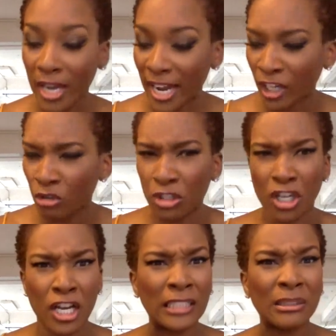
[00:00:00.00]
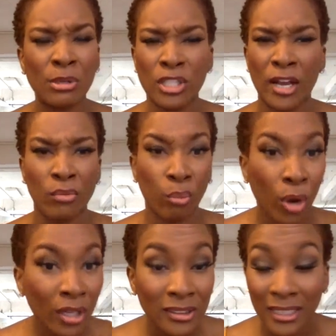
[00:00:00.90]
I got to treat the customers like
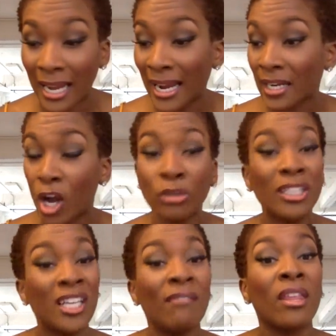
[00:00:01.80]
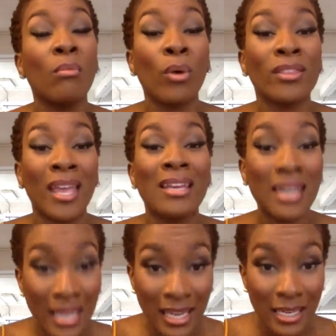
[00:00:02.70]
royalty. I got to only give them what they
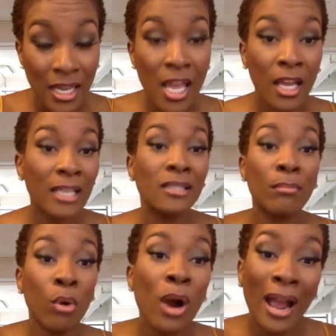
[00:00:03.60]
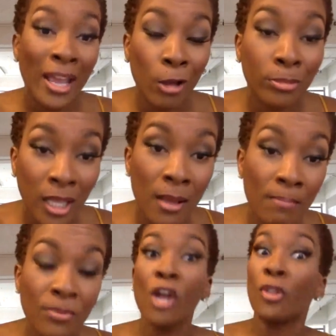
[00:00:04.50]
need, because the more I help
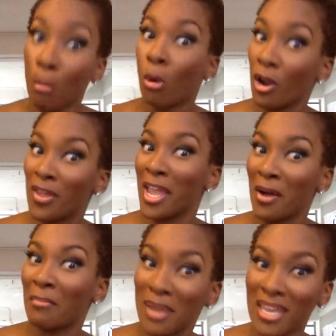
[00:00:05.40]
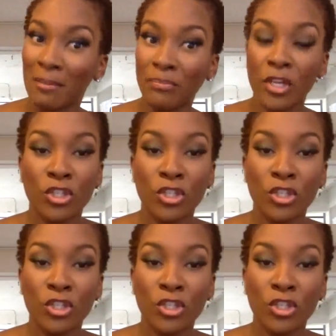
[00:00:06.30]
them, the more they help me.